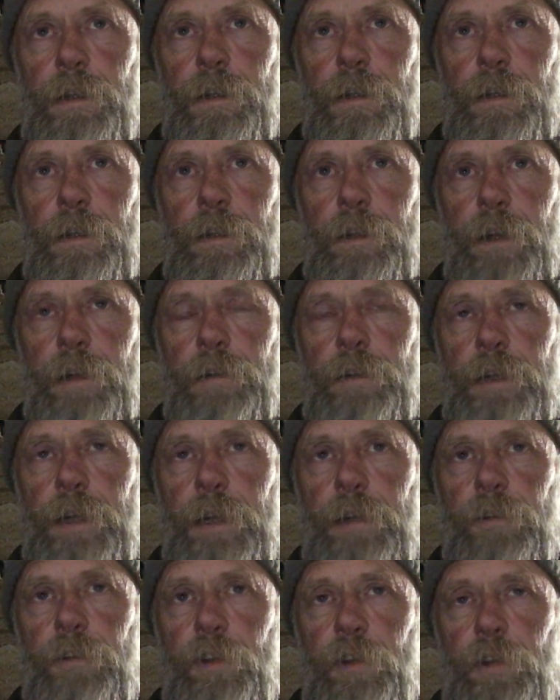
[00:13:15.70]
you don't
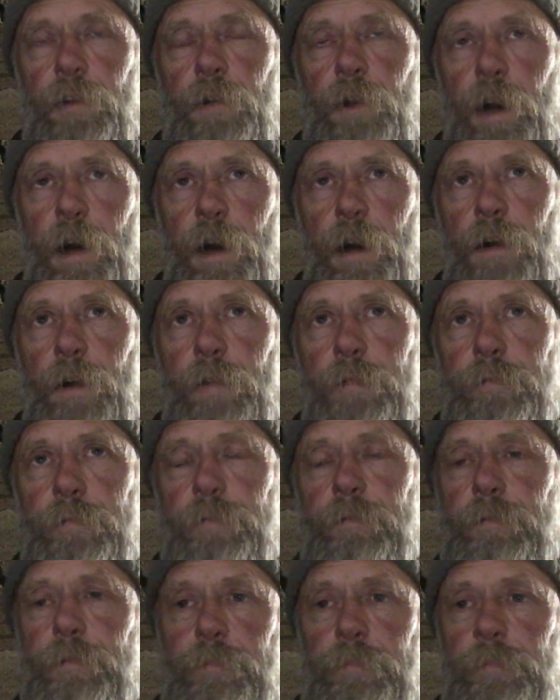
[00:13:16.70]
get two
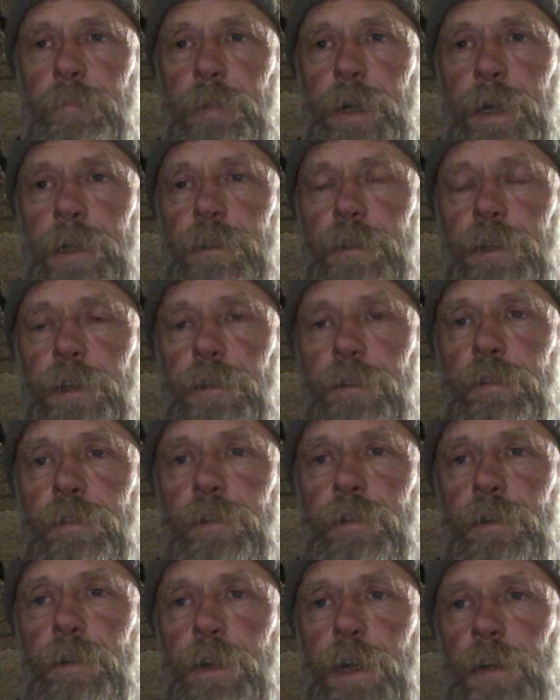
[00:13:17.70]
half magnets,
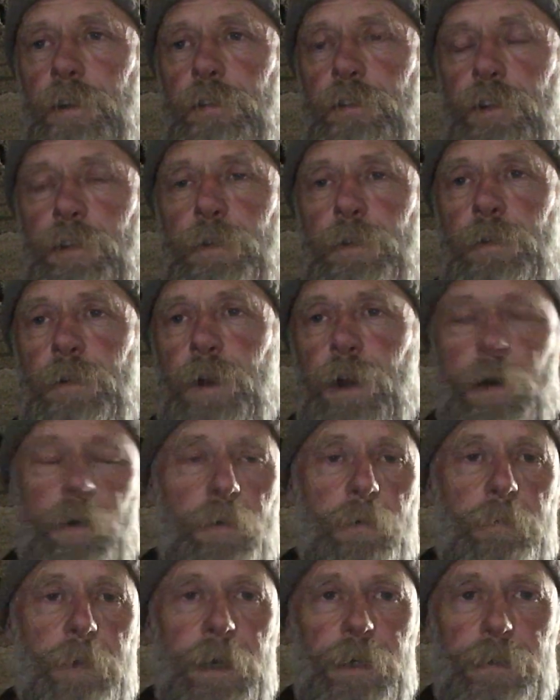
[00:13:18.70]
you get two
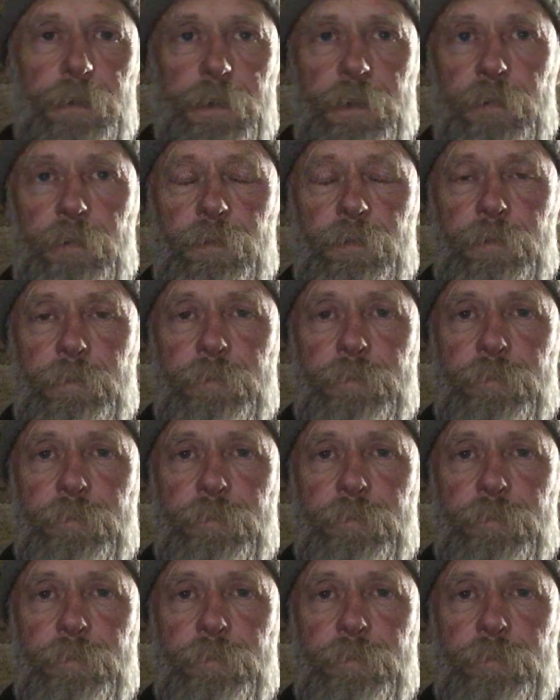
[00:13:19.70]
whole magnets.